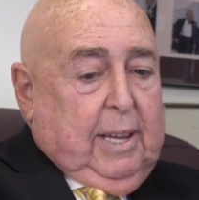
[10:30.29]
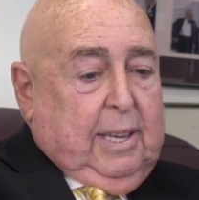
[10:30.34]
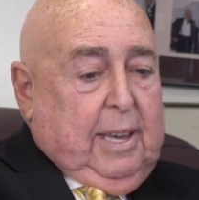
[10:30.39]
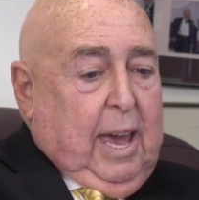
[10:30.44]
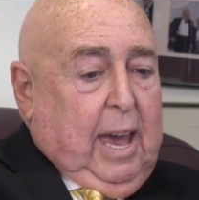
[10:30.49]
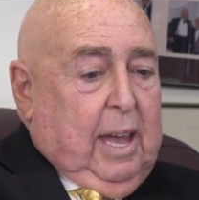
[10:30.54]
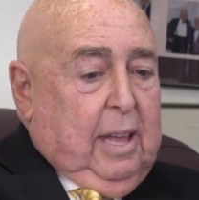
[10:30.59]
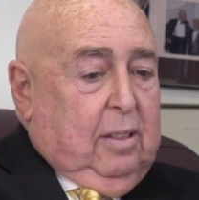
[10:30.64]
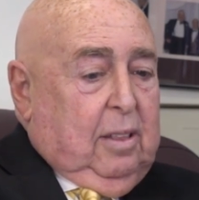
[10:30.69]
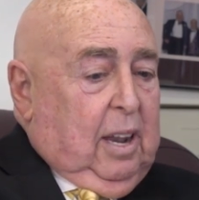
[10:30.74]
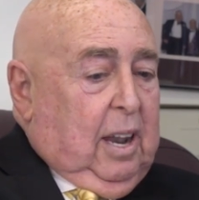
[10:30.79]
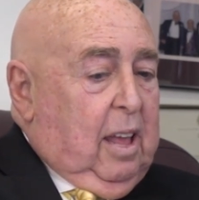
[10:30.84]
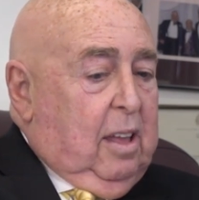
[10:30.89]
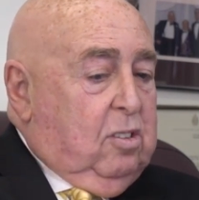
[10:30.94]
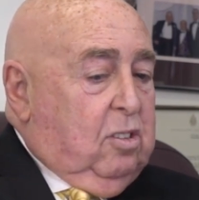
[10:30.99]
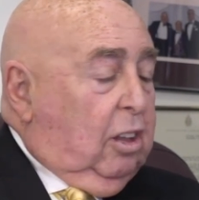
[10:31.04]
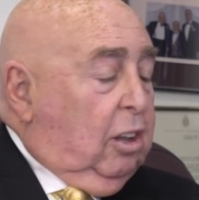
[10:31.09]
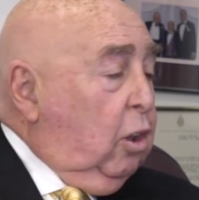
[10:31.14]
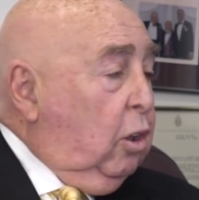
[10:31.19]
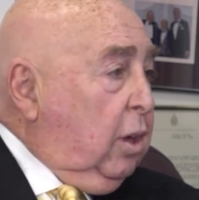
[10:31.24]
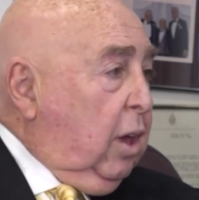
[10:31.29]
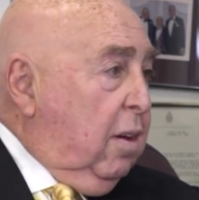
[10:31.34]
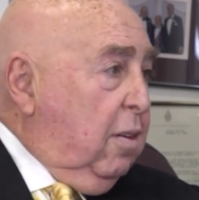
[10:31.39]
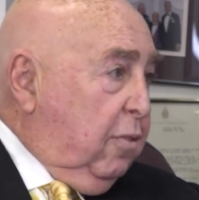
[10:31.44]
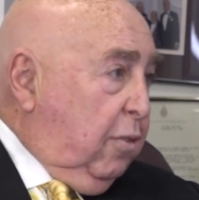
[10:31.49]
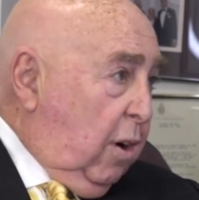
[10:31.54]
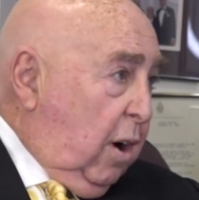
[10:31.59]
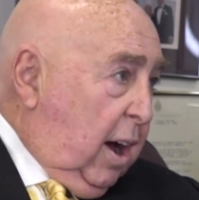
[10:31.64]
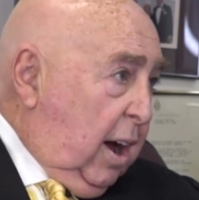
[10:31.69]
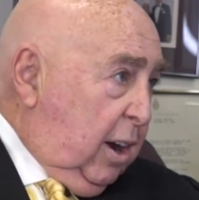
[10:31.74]
Candidates are looking
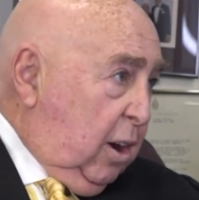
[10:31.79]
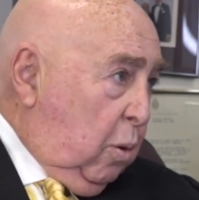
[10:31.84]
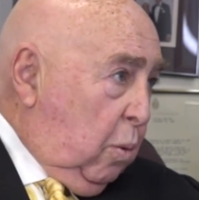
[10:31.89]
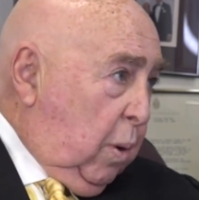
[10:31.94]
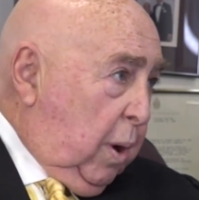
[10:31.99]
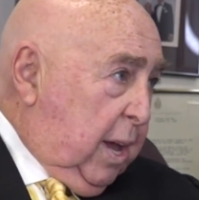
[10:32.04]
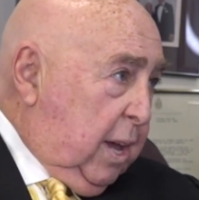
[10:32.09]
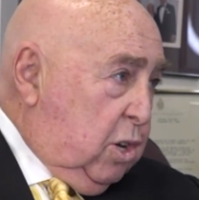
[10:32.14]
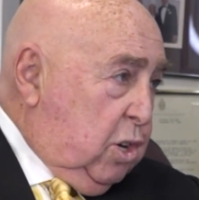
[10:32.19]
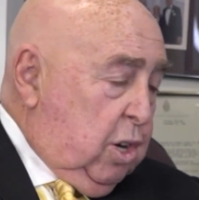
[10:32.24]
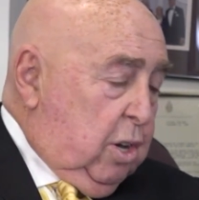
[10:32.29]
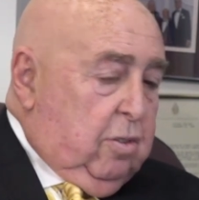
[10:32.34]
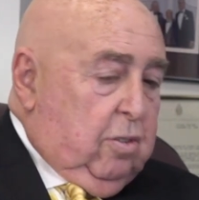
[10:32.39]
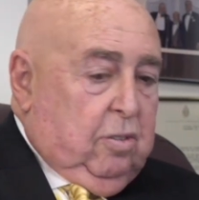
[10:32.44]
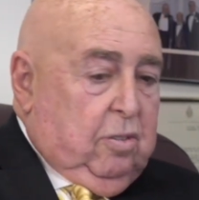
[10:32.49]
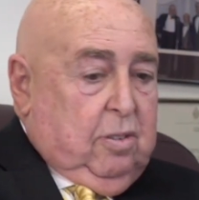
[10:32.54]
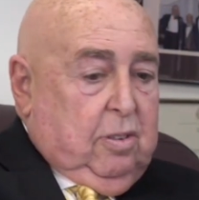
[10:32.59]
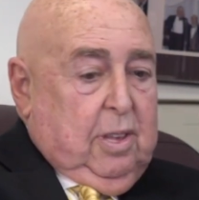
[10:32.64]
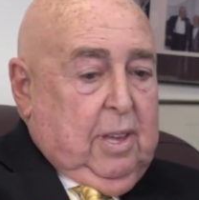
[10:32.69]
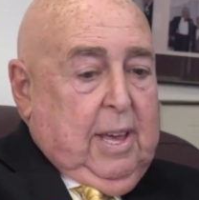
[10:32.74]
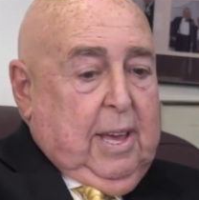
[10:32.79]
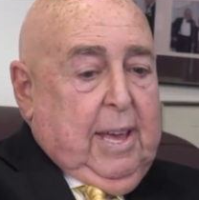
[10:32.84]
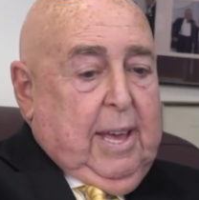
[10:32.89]
for higher wages.